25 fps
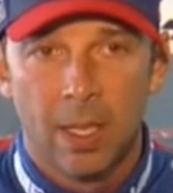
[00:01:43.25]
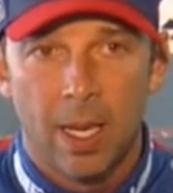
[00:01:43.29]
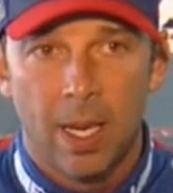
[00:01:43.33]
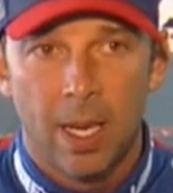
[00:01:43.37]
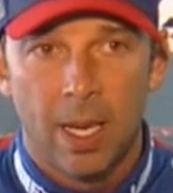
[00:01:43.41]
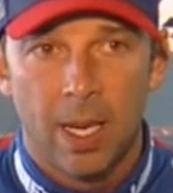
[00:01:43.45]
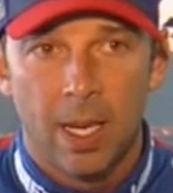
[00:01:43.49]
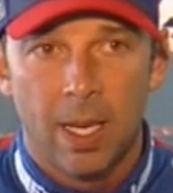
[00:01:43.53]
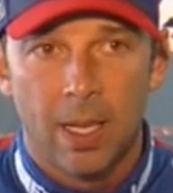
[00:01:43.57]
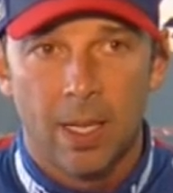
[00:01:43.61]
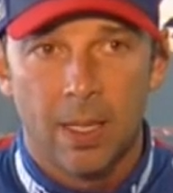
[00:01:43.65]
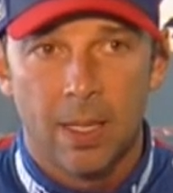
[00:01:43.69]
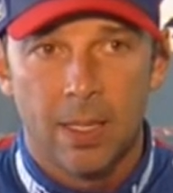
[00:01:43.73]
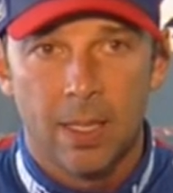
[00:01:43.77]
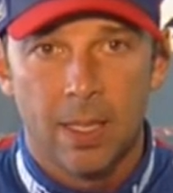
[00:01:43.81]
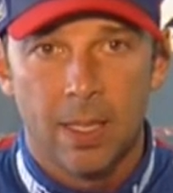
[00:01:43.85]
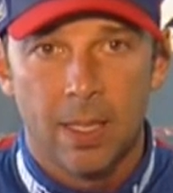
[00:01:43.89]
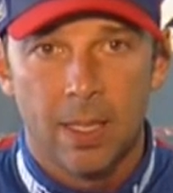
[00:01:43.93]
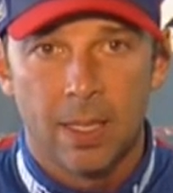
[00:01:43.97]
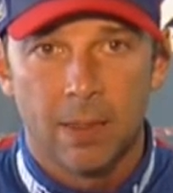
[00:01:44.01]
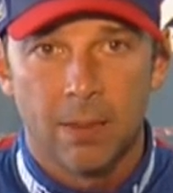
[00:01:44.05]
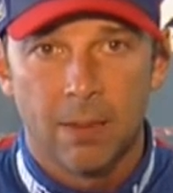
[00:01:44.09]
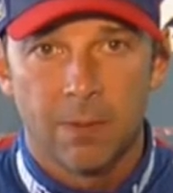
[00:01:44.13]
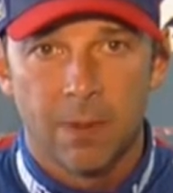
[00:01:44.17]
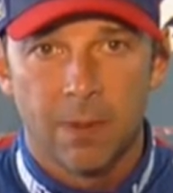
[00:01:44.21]
And
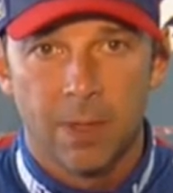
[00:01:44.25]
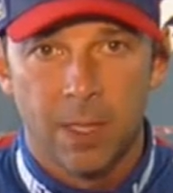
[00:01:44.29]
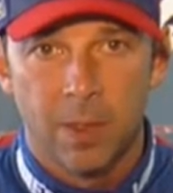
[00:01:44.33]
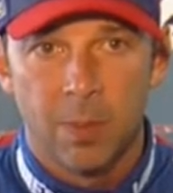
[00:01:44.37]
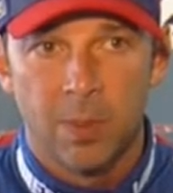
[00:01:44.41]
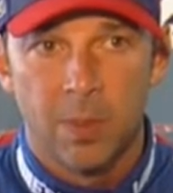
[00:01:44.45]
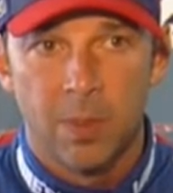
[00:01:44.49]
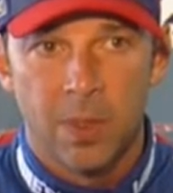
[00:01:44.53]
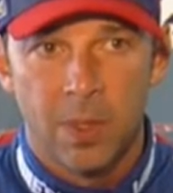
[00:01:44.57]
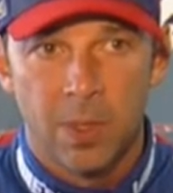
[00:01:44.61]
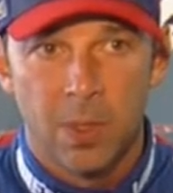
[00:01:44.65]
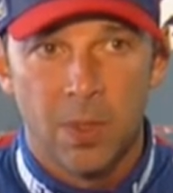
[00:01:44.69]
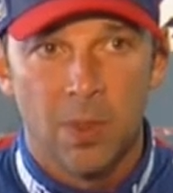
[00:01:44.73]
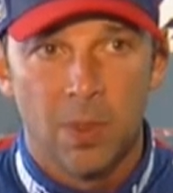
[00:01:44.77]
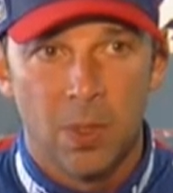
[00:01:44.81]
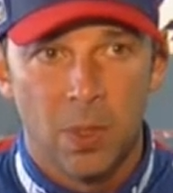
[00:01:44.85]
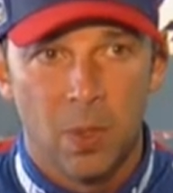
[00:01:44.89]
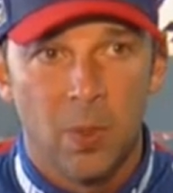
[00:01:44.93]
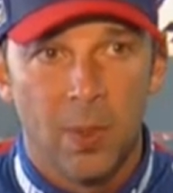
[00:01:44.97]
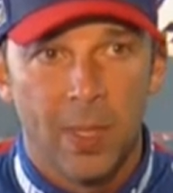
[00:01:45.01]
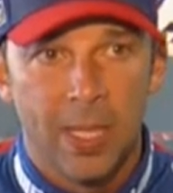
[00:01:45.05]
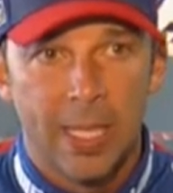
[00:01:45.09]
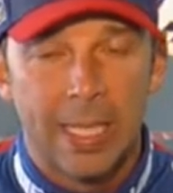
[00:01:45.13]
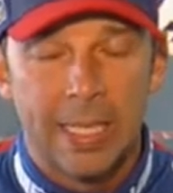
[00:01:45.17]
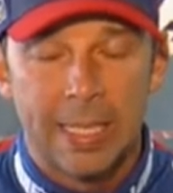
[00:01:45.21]
for him to
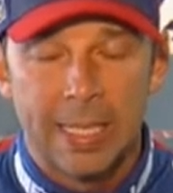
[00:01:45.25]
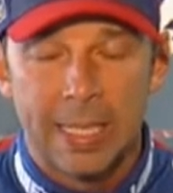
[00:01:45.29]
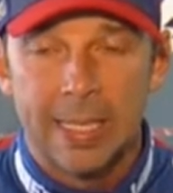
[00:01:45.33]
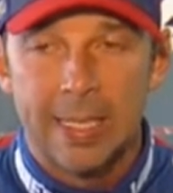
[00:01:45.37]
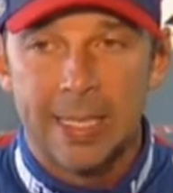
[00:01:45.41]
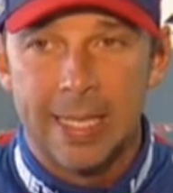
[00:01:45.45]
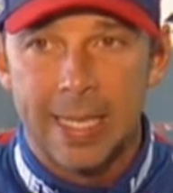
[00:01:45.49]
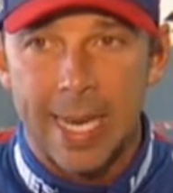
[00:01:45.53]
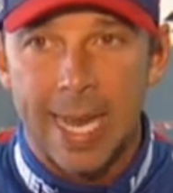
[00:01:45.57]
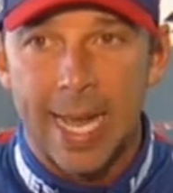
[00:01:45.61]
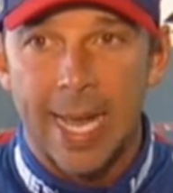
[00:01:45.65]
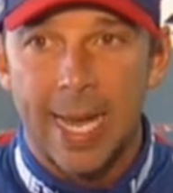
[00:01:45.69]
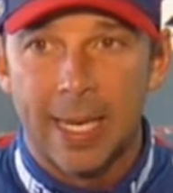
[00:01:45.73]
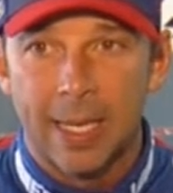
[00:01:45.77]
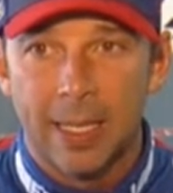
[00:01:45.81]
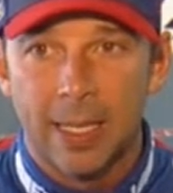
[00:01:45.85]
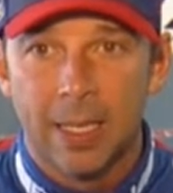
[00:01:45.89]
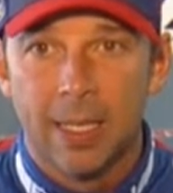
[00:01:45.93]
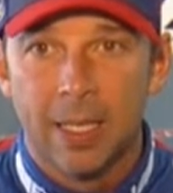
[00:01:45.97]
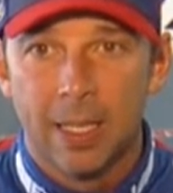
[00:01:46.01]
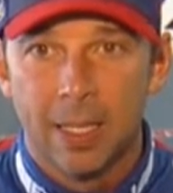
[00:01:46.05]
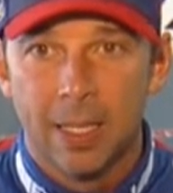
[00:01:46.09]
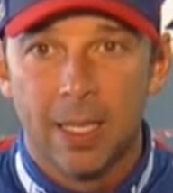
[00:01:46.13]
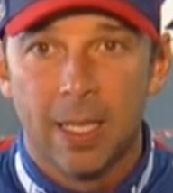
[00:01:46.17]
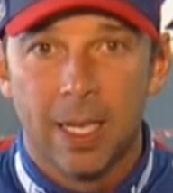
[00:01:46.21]
do what he did today,
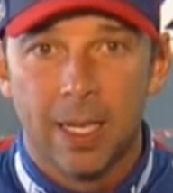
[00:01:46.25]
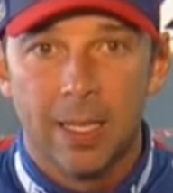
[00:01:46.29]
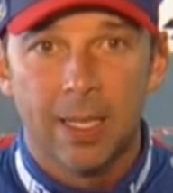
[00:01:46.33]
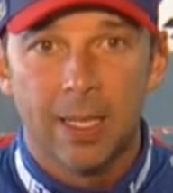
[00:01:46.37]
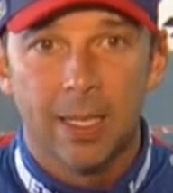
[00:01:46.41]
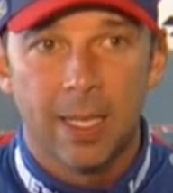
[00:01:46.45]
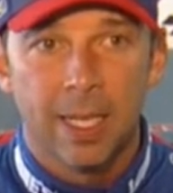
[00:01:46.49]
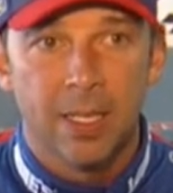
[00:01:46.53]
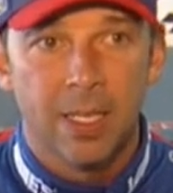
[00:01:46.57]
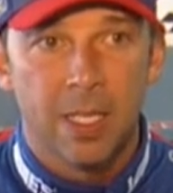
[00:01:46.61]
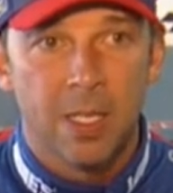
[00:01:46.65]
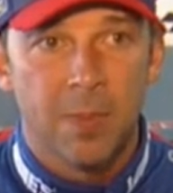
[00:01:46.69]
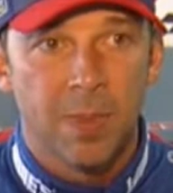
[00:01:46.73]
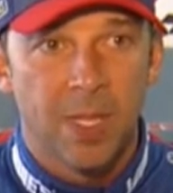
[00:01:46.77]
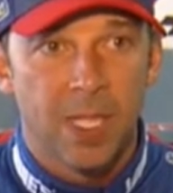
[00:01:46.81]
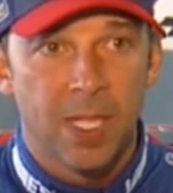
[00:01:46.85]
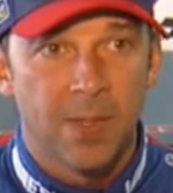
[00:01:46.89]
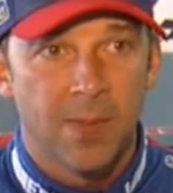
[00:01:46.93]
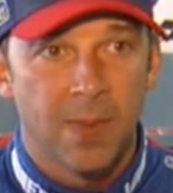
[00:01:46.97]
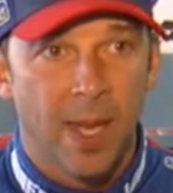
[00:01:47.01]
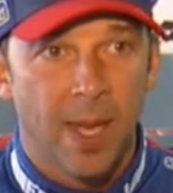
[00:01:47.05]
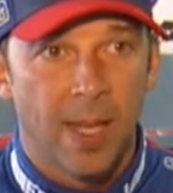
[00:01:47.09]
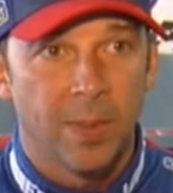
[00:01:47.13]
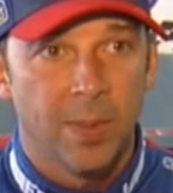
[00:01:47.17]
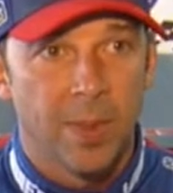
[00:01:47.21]
I think it just
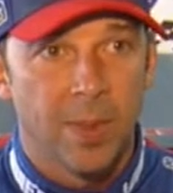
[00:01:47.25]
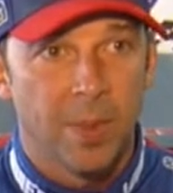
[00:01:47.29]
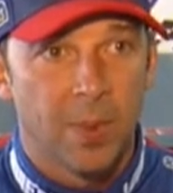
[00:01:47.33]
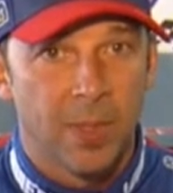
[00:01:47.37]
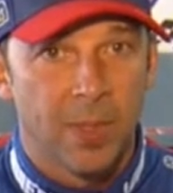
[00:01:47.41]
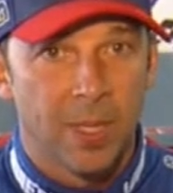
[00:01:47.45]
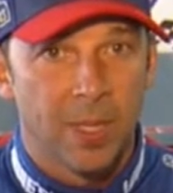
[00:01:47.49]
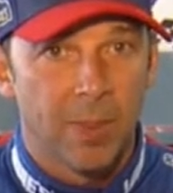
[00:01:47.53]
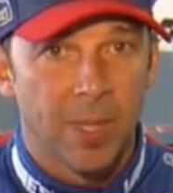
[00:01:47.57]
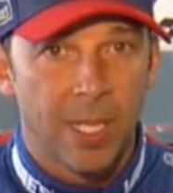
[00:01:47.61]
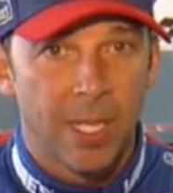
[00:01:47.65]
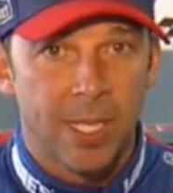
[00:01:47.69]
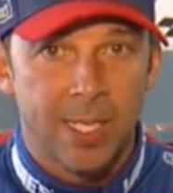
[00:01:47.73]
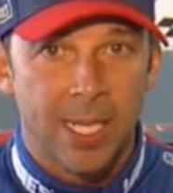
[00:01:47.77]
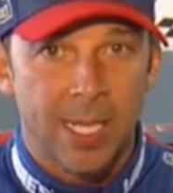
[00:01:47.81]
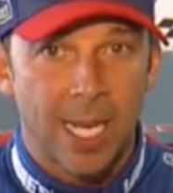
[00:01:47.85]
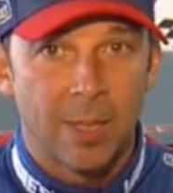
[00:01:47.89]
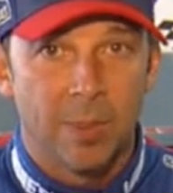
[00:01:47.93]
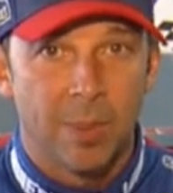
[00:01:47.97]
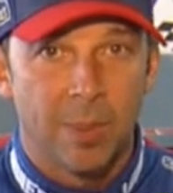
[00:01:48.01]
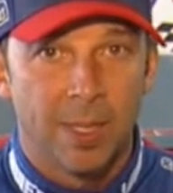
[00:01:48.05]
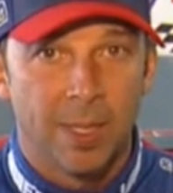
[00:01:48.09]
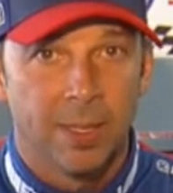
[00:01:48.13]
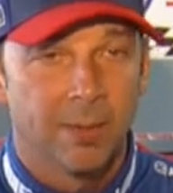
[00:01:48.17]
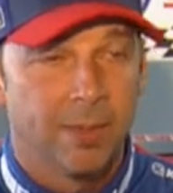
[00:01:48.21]
speaks volumes about what that man's
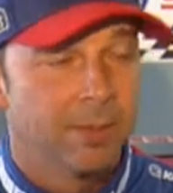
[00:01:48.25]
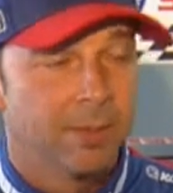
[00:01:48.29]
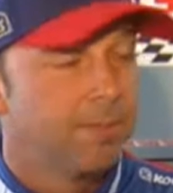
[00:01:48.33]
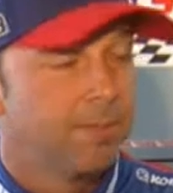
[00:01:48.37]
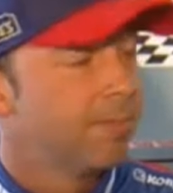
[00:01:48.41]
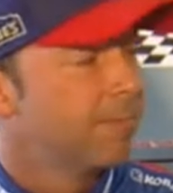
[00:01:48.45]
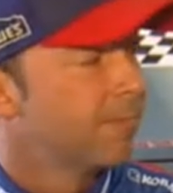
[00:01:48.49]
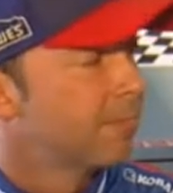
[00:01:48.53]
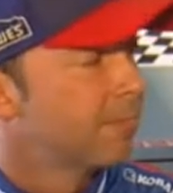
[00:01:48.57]
capable of.